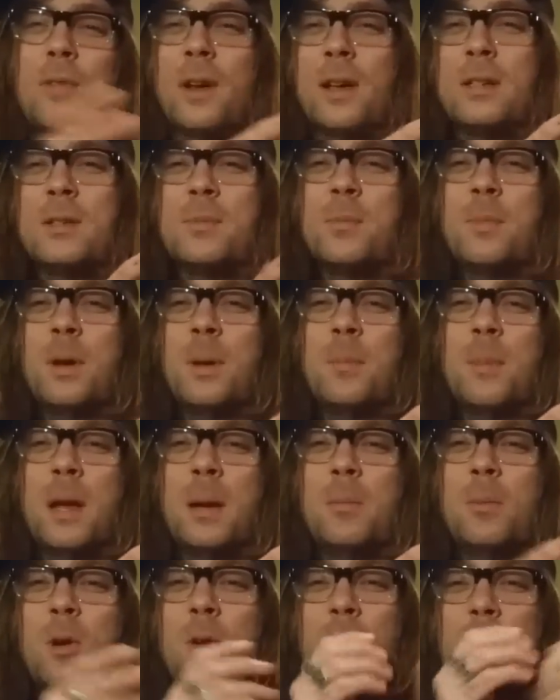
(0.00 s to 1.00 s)
has
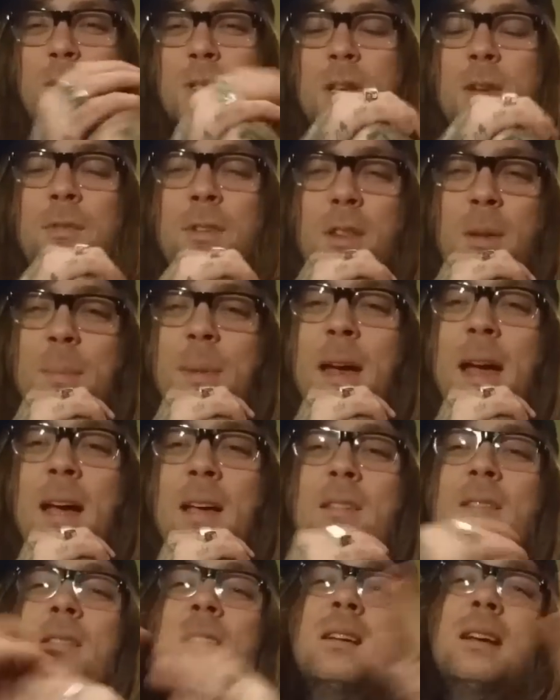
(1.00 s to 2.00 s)
made Marvel stuff in the
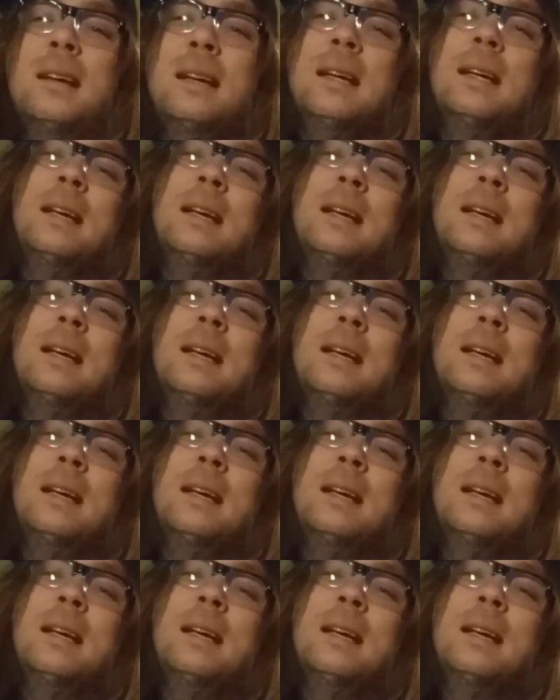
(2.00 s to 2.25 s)
past.